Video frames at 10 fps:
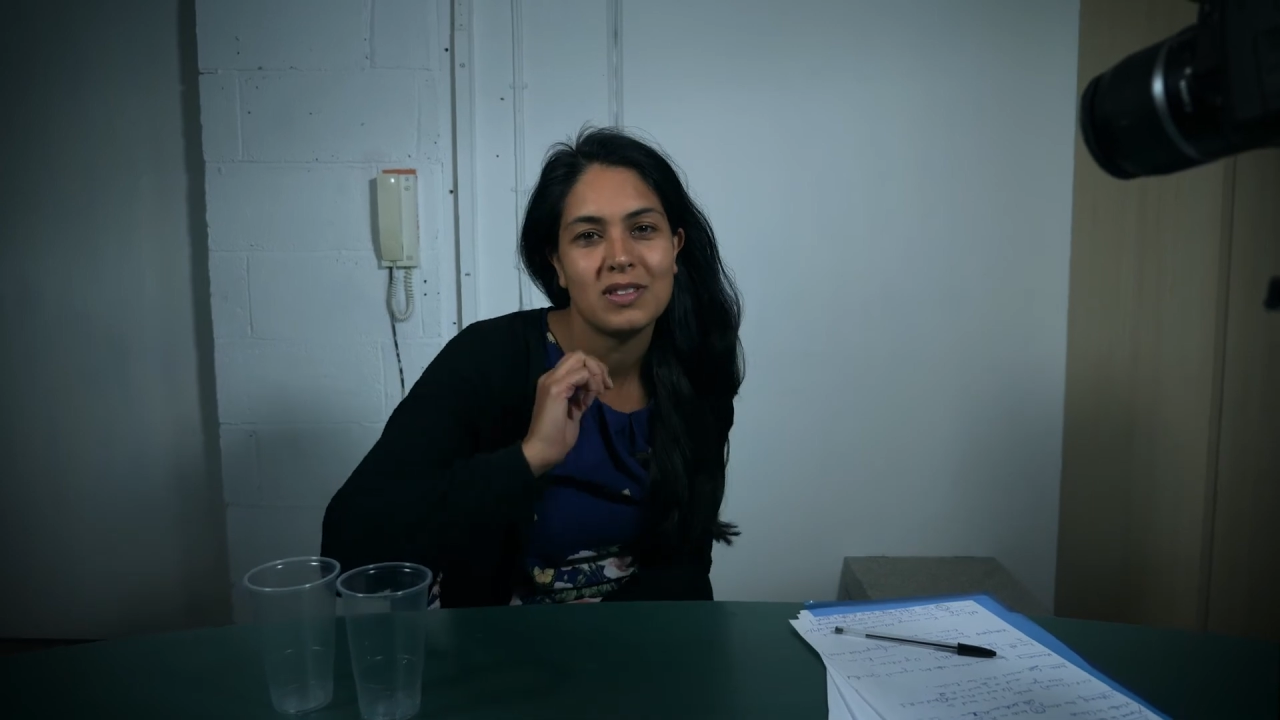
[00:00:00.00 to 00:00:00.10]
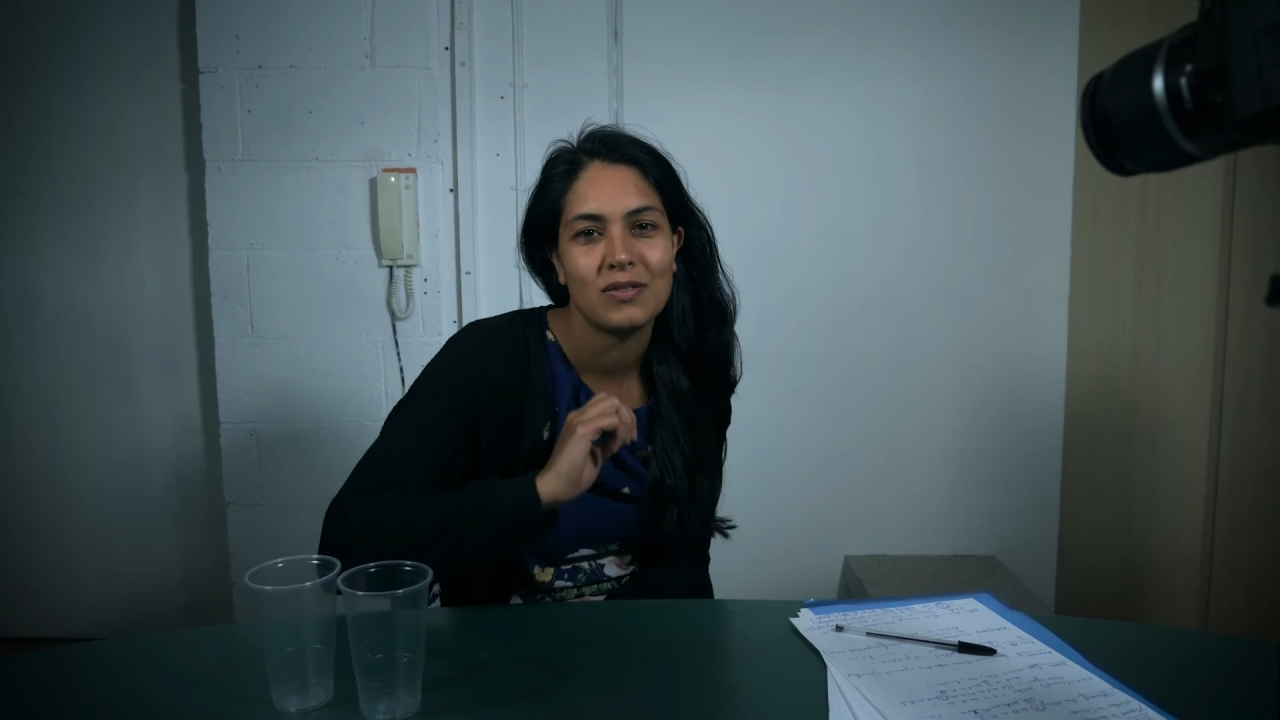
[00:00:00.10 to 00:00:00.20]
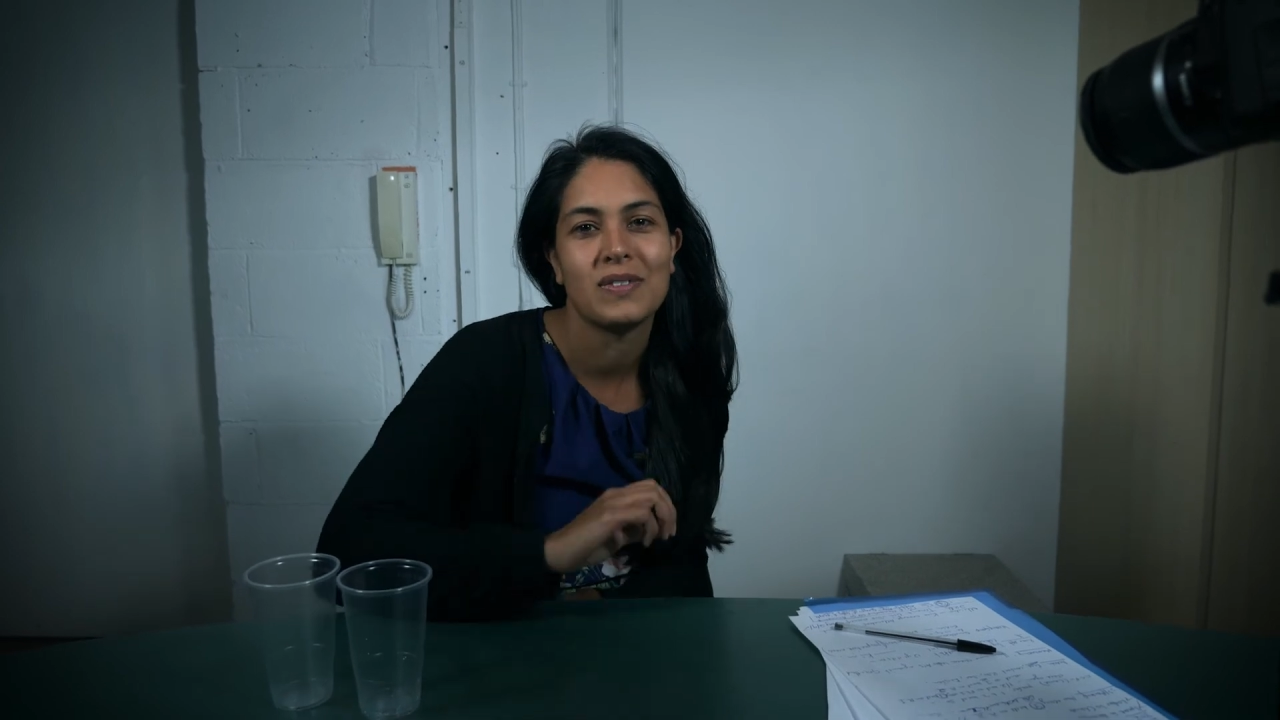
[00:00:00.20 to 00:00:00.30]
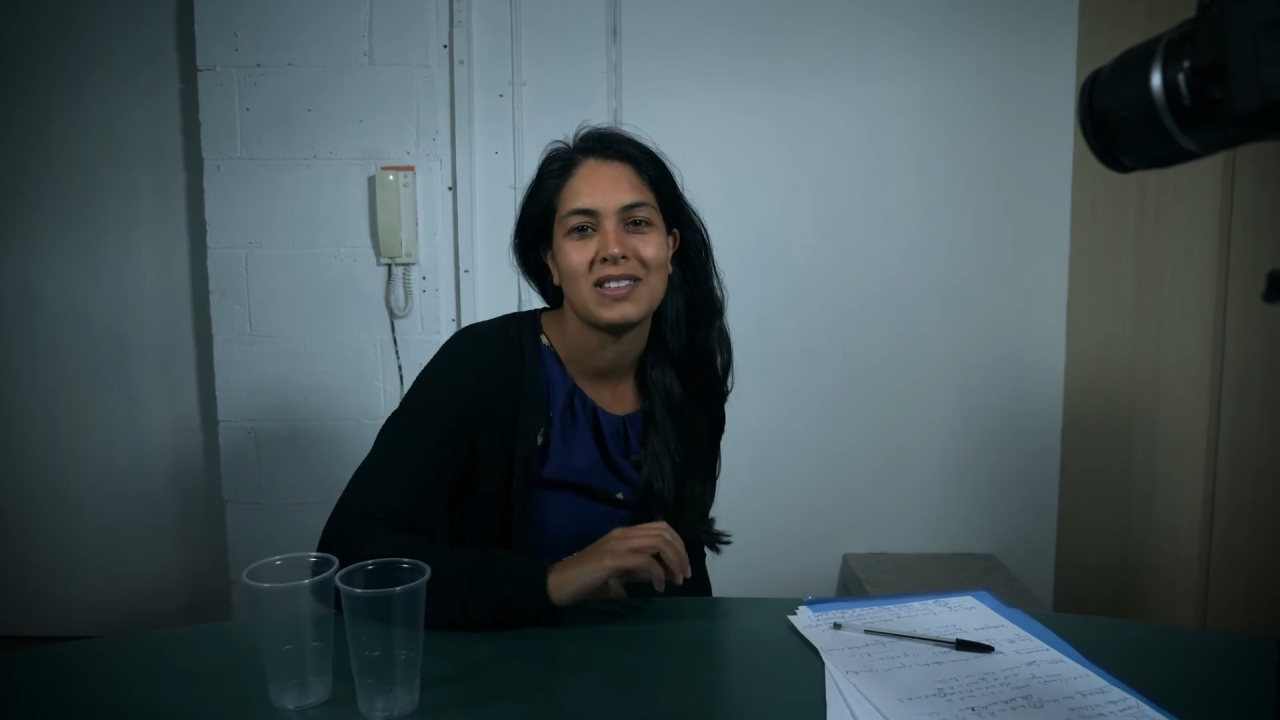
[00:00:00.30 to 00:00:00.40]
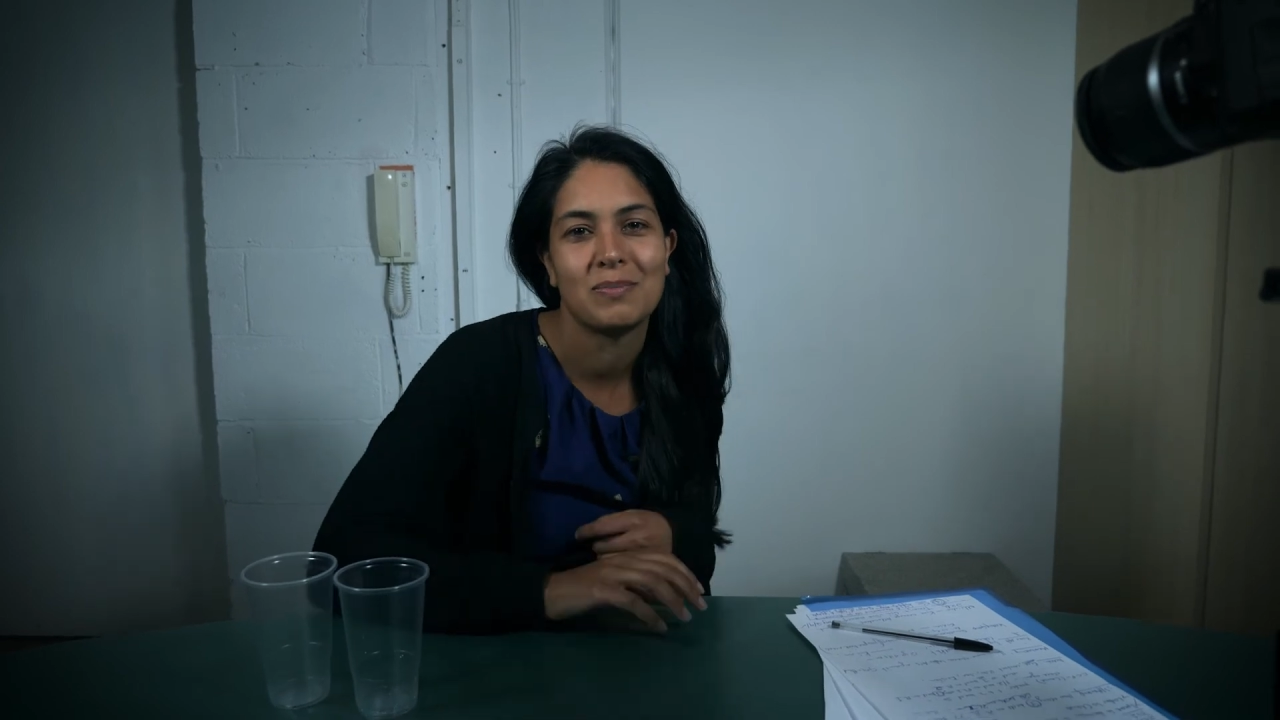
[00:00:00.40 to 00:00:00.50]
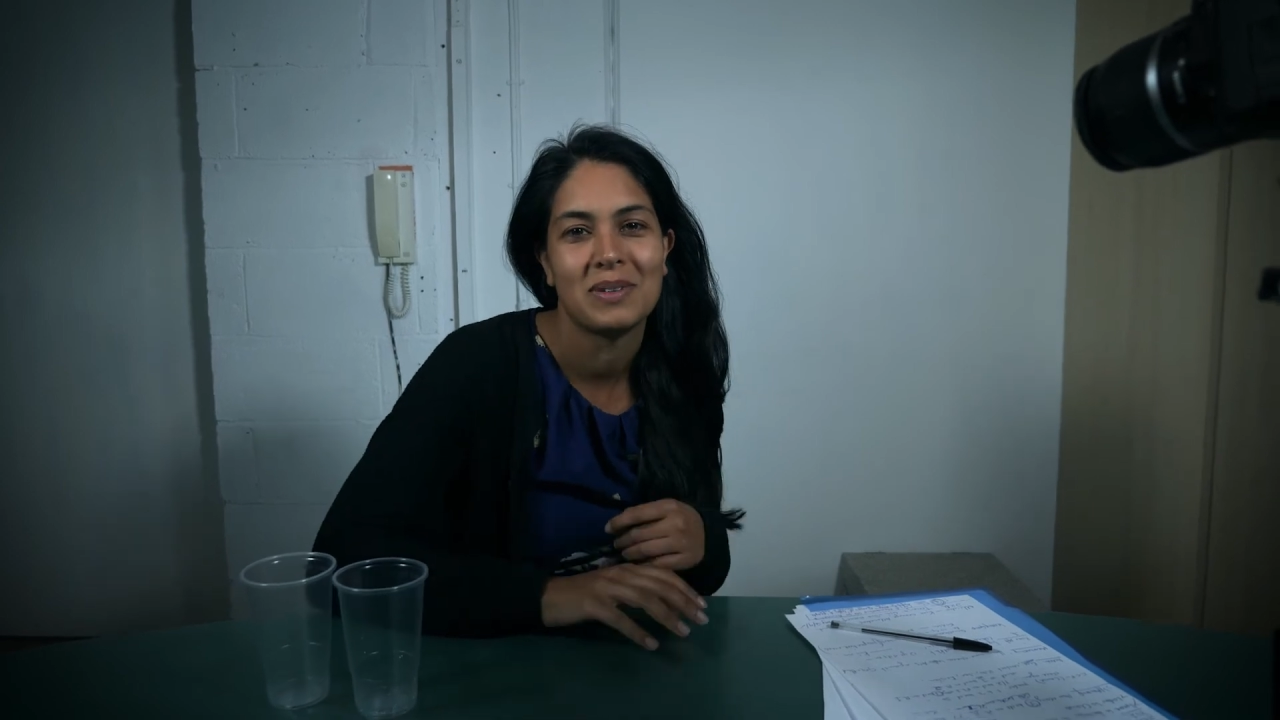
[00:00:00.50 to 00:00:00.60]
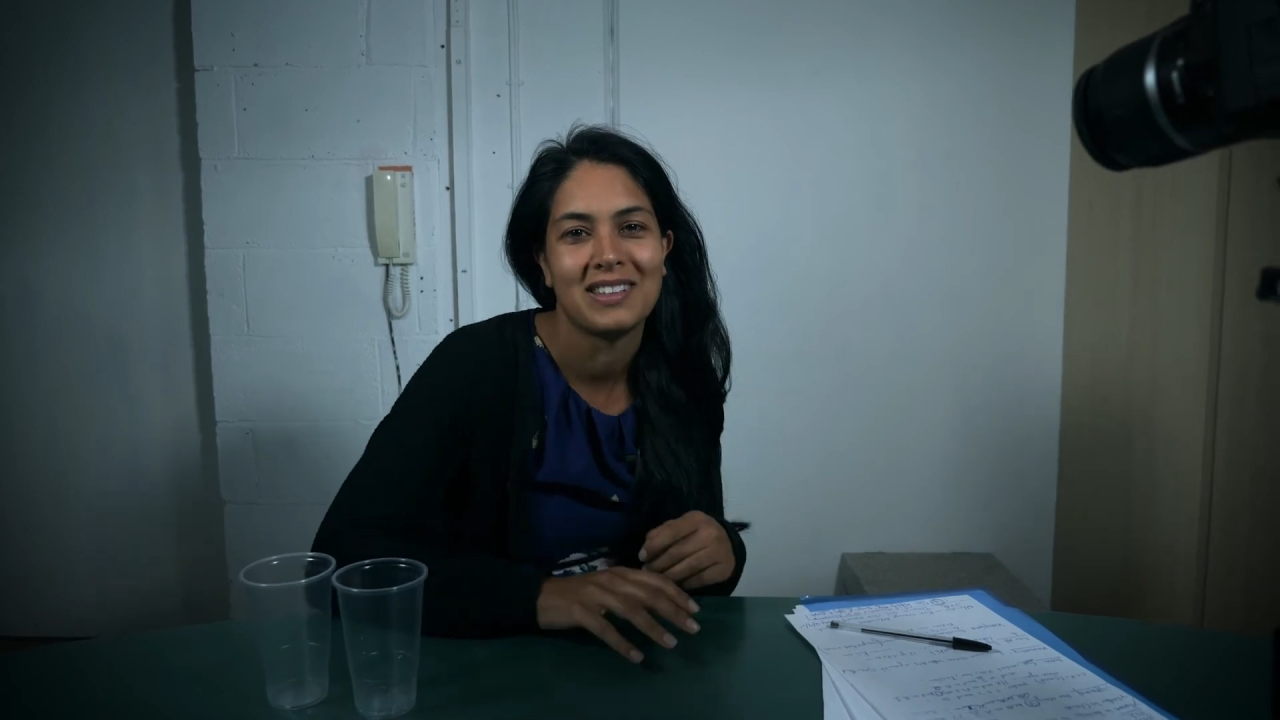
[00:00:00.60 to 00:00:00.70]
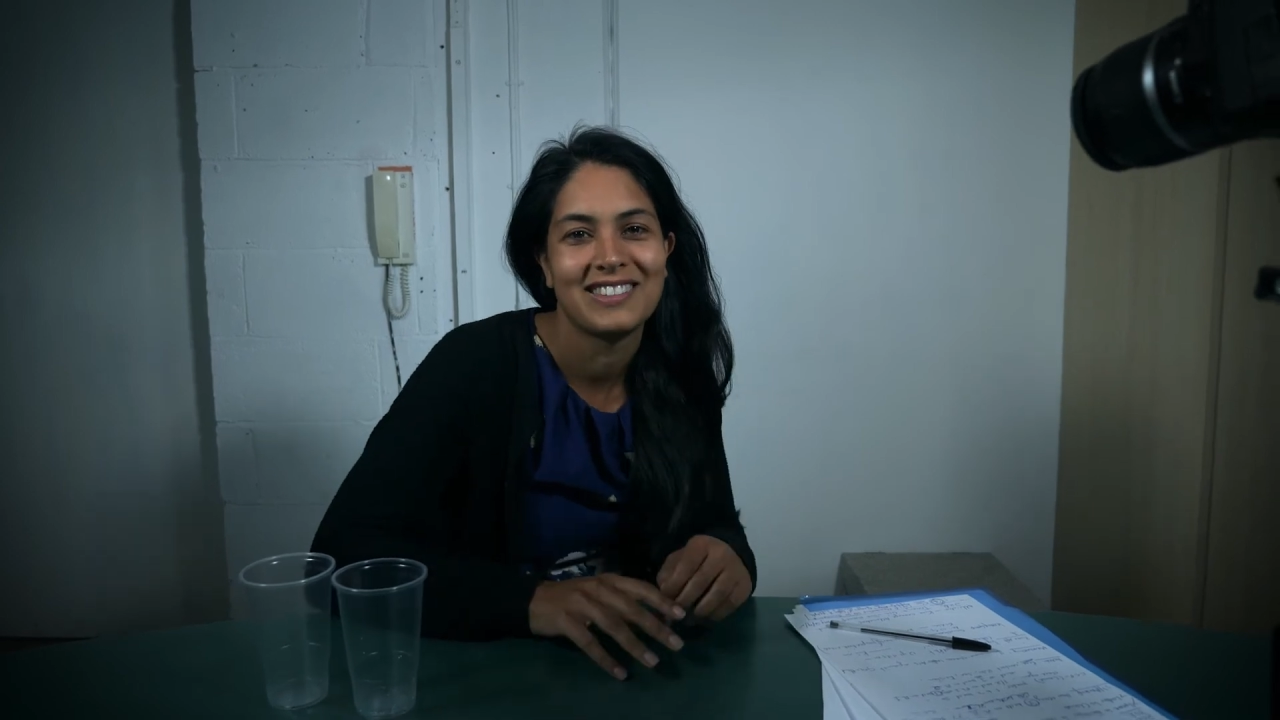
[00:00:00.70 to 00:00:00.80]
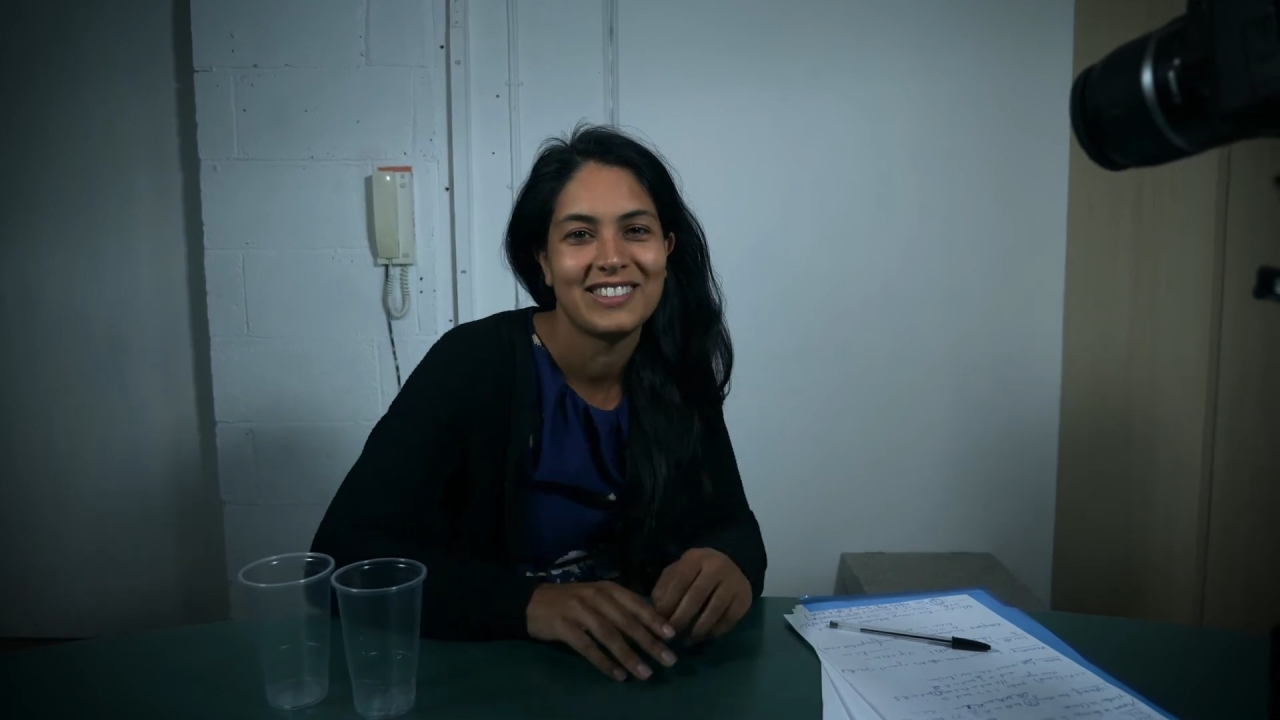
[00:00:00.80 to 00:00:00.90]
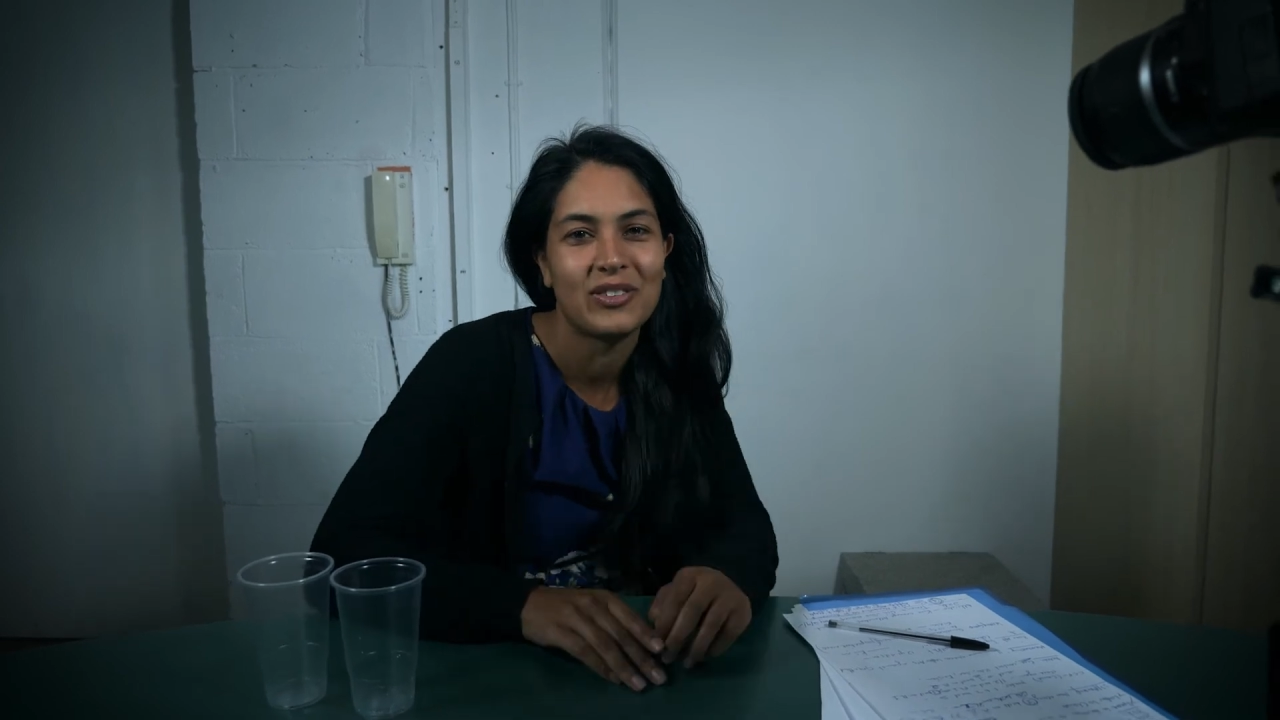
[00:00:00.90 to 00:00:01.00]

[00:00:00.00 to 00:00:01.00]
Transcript: the face paints,